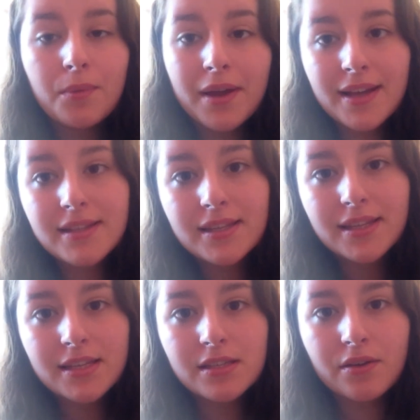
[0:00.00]
when I
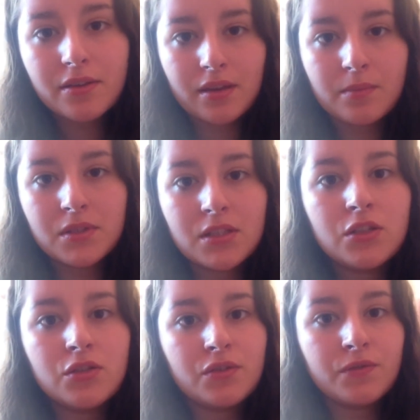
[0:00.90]
say
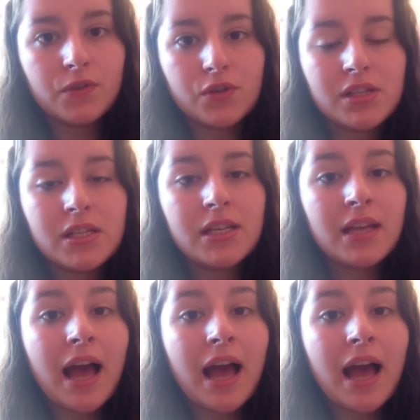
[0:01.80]
Southampton University,